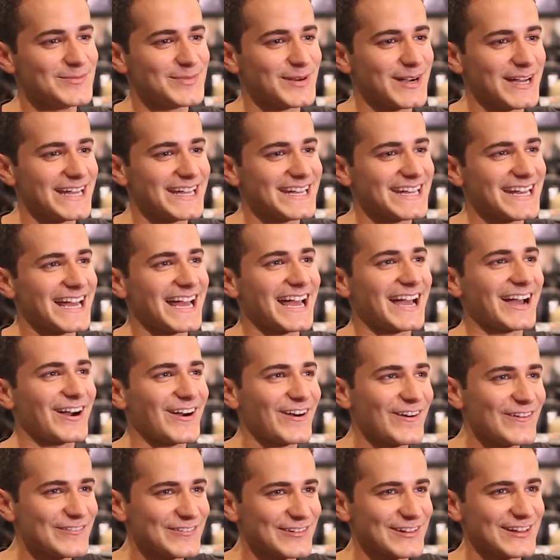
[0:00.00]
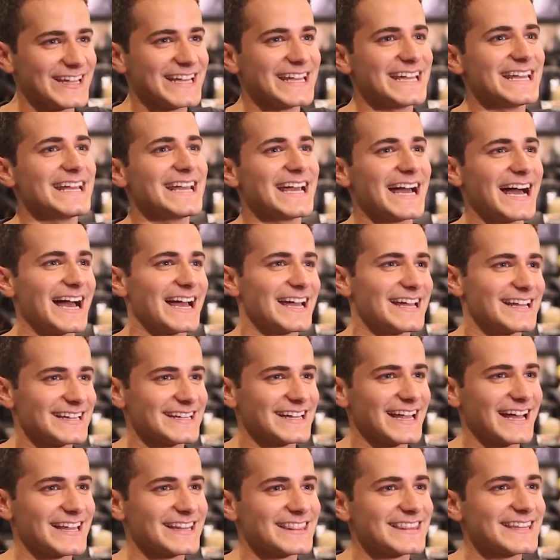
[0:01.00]
But hopefully,
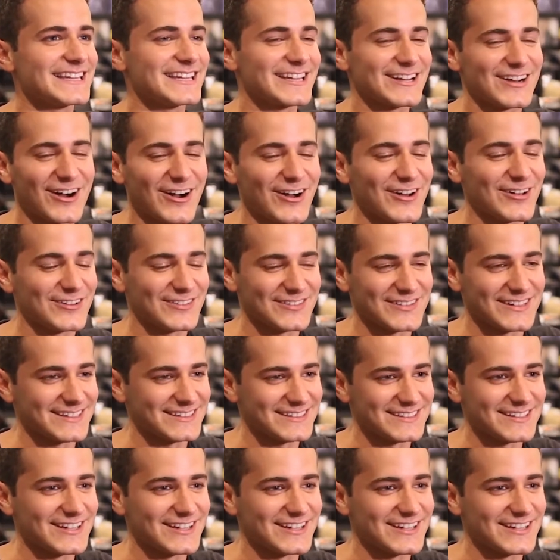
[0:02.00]
I think it all